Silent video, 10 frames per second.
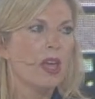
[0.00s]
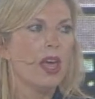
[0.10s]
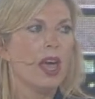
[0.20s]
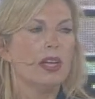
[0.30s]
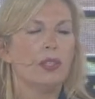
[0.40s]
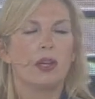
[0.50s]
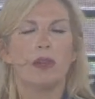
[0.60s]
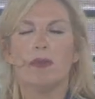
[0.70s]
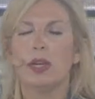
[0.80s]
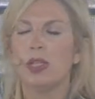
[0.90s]
And so
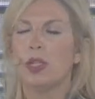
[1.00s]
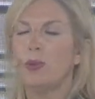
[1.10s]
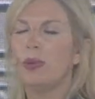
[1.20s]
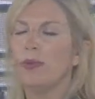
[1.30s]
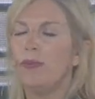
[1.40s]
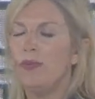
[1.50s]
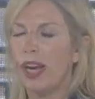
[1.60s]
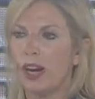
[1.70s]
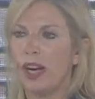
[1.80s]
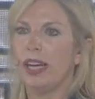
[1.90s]
Convergence, we were
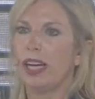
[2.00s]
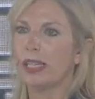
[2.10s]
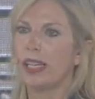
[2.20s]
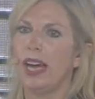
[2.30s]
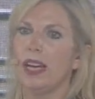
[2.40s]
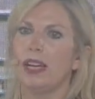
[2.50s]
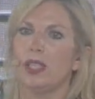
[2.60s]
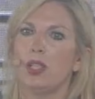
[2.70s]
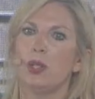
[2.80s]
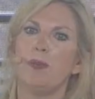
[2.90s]
very excited
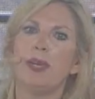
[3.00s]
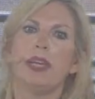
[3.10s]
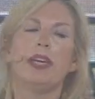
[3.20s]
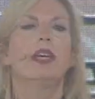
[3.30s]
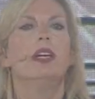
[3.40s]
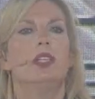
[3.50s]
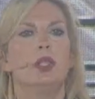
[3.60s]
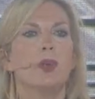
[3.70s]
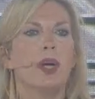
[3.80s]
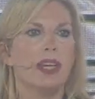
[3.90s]
to be
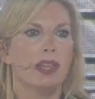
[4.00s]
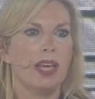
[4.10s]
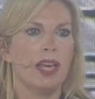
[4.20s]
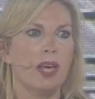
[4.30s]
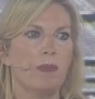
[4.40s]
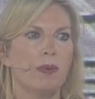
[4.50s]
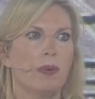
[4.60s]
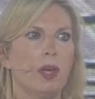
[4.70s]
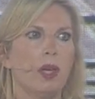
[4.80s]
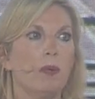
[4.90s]
joined at the hip
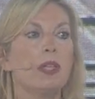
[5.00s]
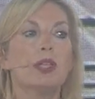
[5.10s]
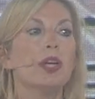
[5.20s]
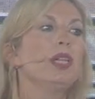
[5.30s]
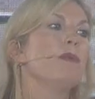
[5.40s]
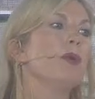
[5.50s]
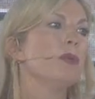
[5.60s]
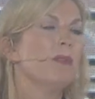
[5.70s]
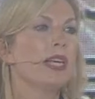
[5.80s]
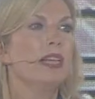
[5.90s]
with certainly
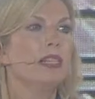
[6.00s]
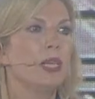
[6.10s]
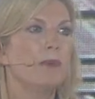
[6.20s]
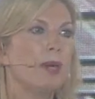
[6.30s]
both McKinsey, but